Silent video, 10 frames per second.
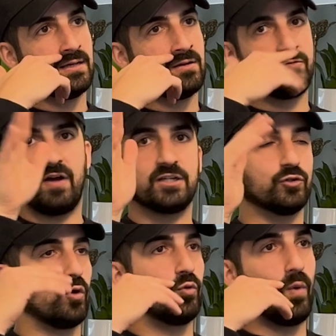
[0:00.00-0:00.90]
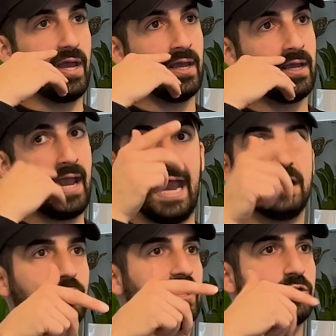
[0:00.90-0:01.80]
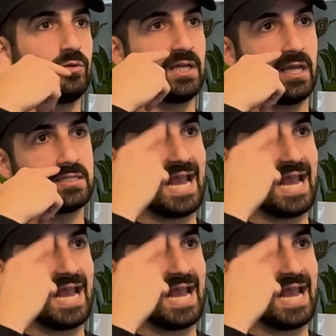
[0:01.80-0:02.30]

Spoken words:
Find your own way. And you had 2 kids